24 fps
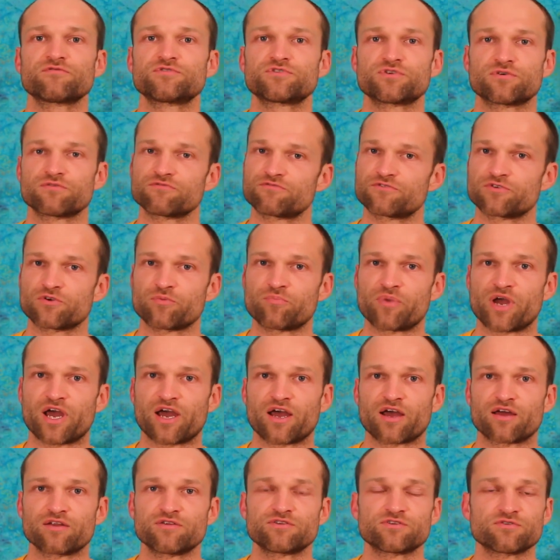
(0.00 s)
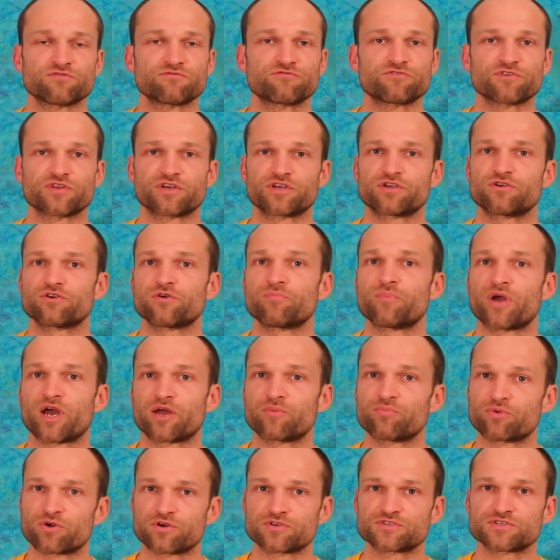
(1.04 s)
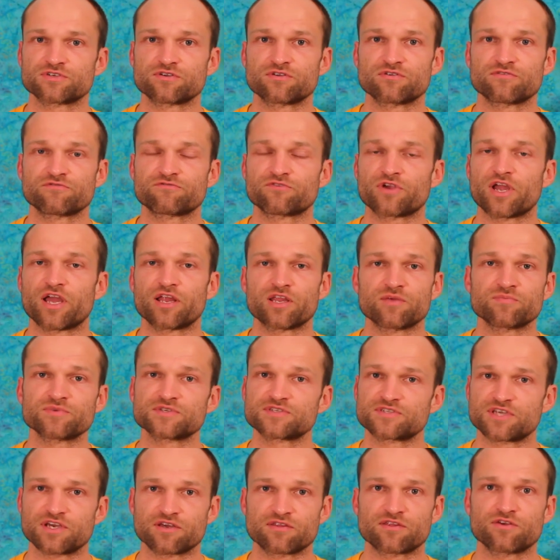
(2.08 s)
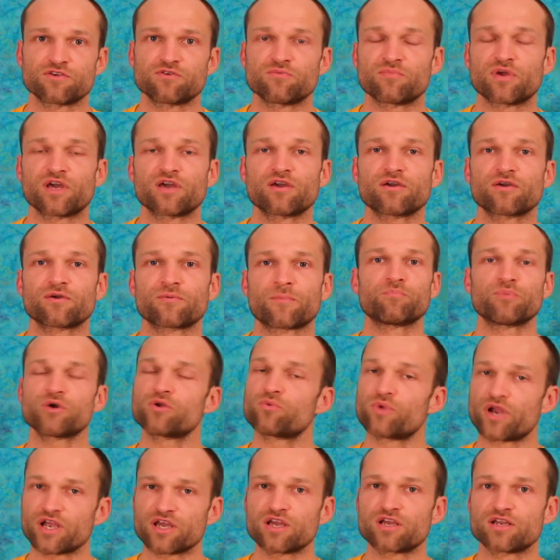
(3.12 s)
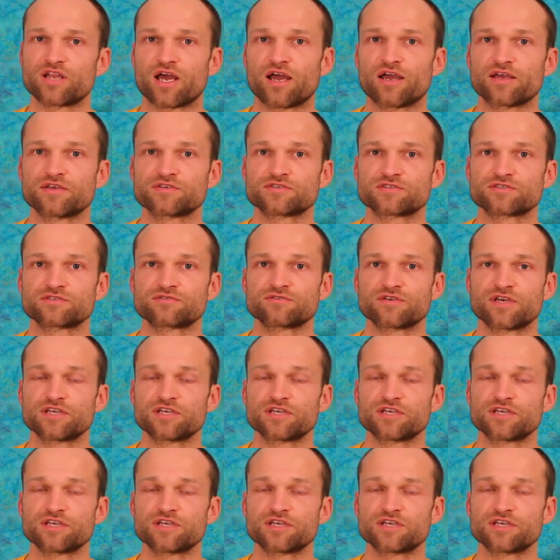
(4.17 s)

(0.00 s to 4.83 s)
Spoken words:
Don't feel bad. Don't feel like you're a bad person for any mistake that you make. But recognize.